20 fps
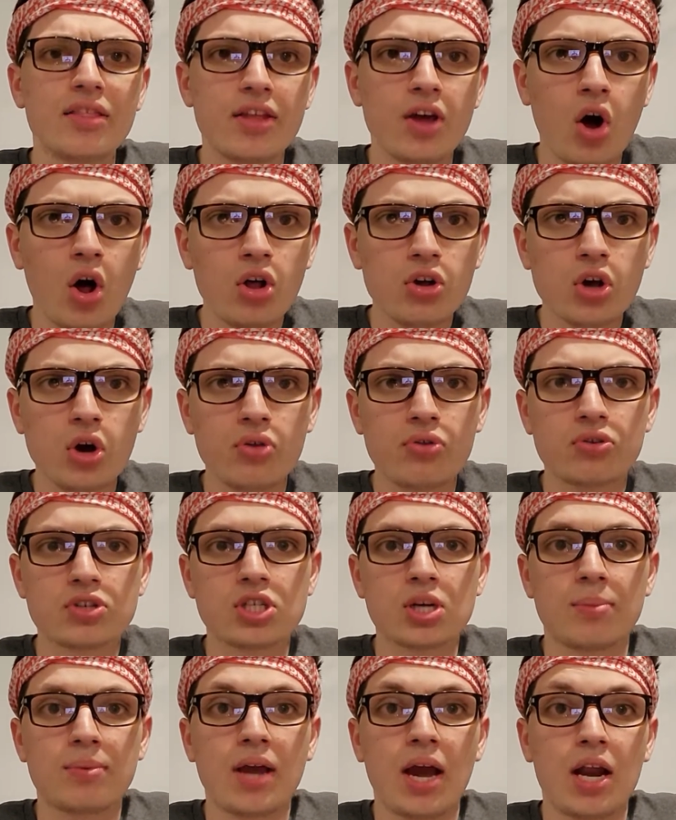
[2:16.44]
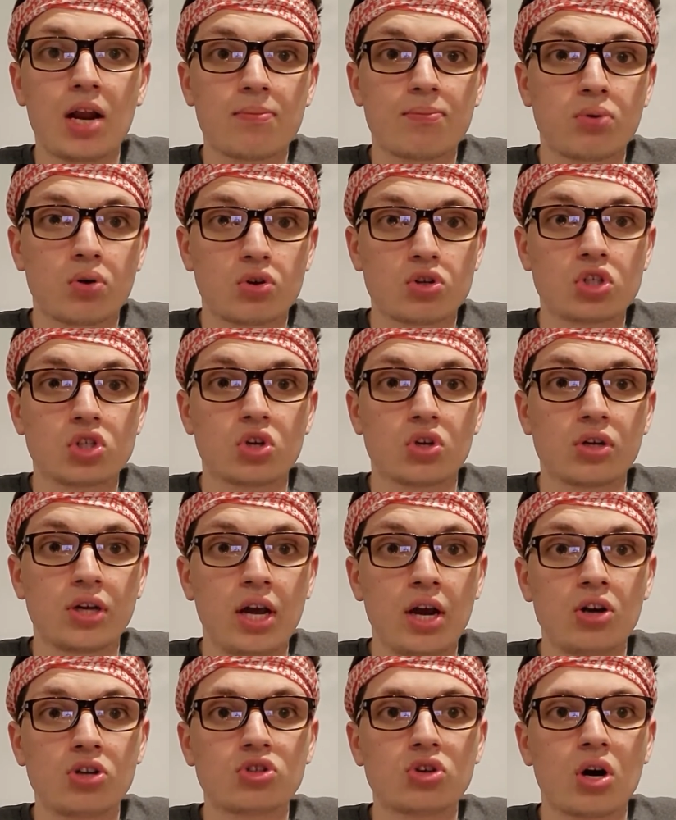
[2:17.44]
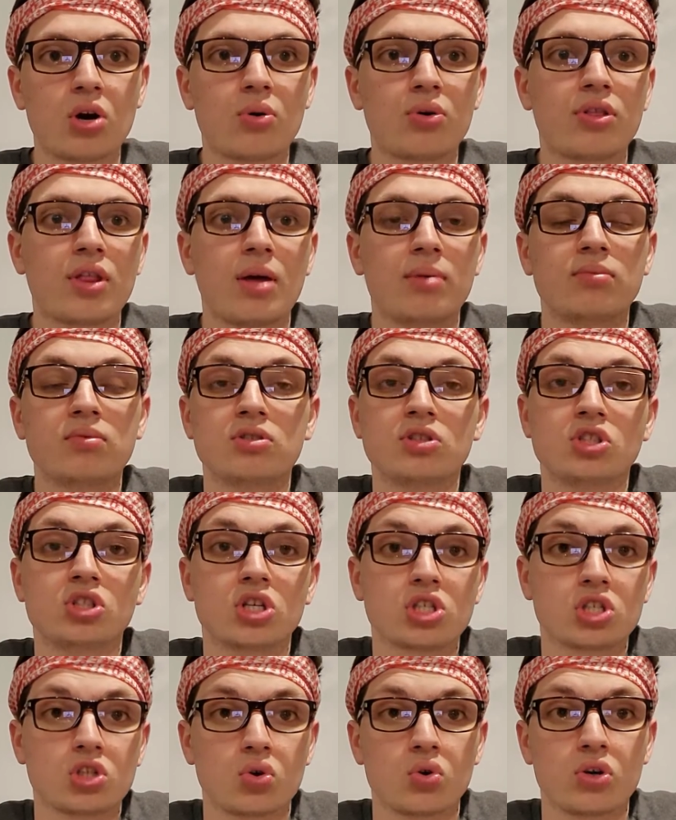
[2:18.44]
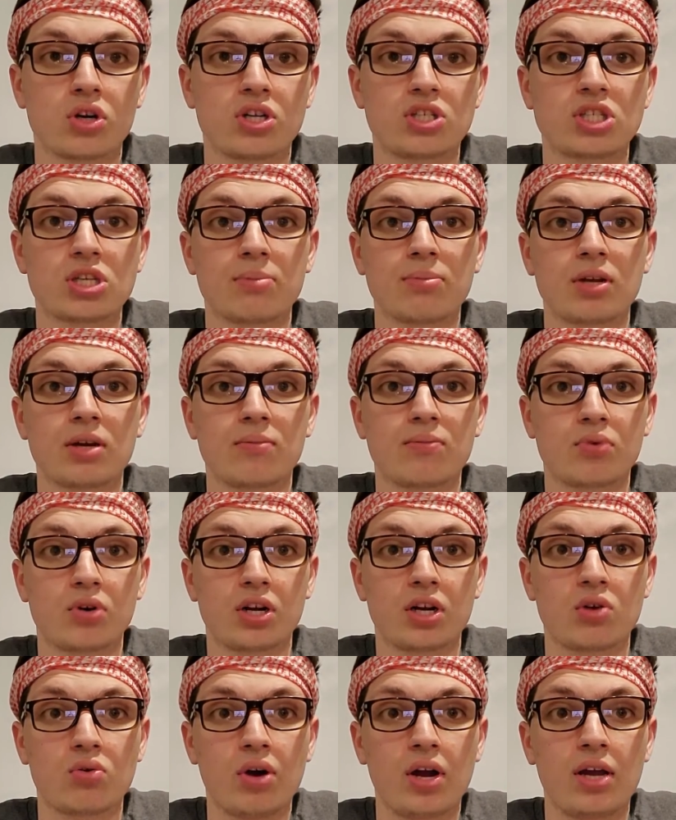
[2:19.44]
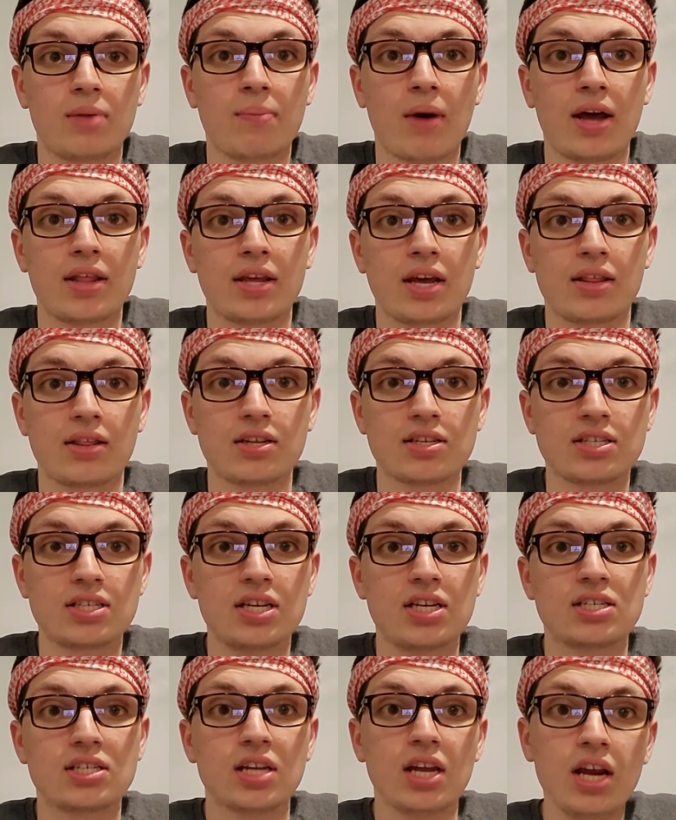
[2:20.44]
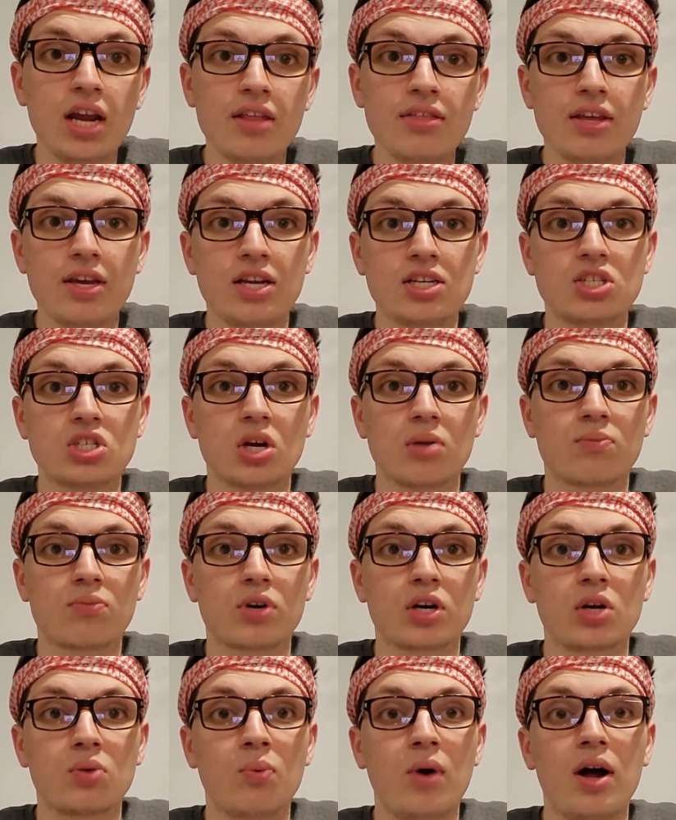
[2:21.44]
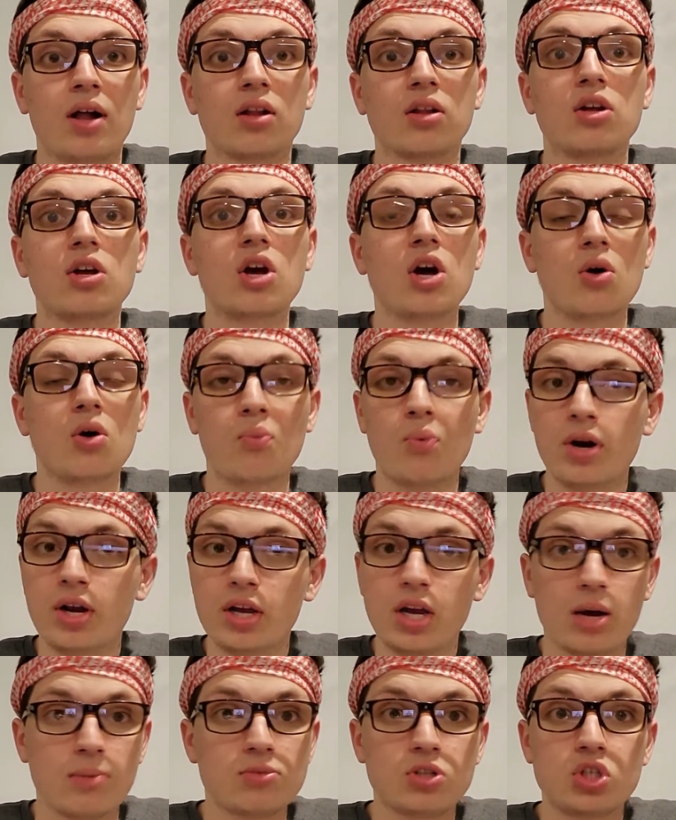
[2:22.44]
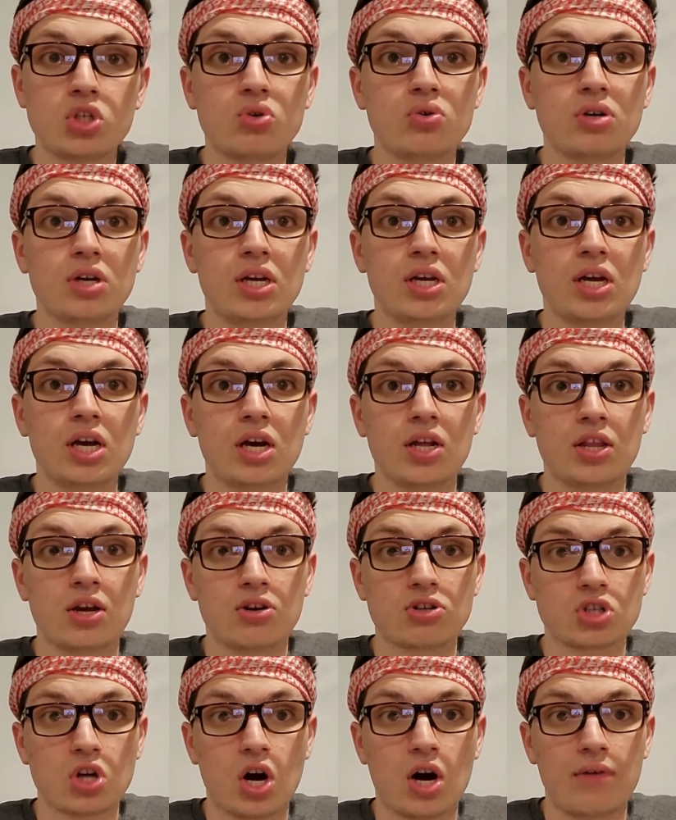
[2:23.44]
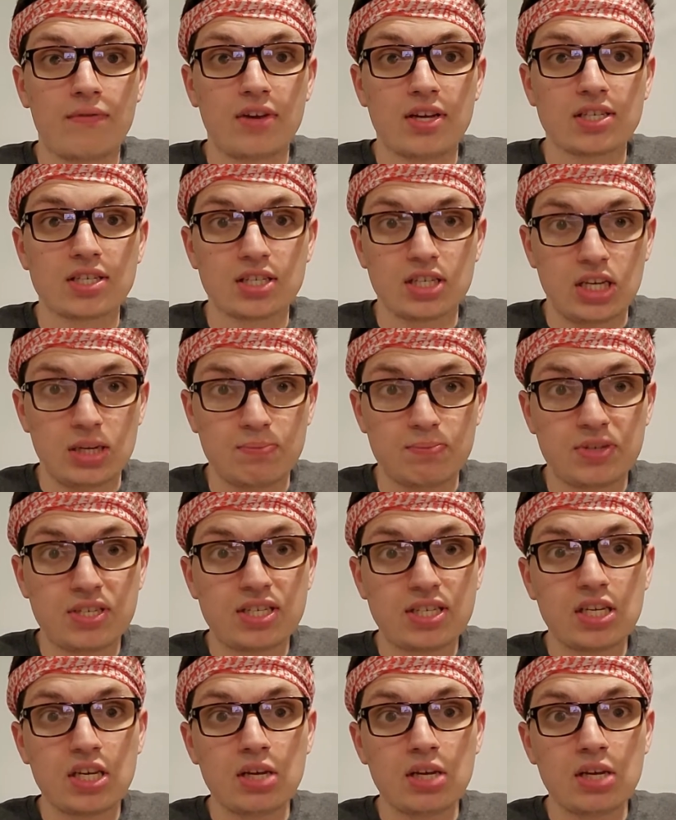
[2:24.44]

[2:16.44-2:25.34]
they all go through some kind of personal character arc with them just learning something pretty great by the end of the season, and I think it's done pretty well. When it comes to Nya, there's obviously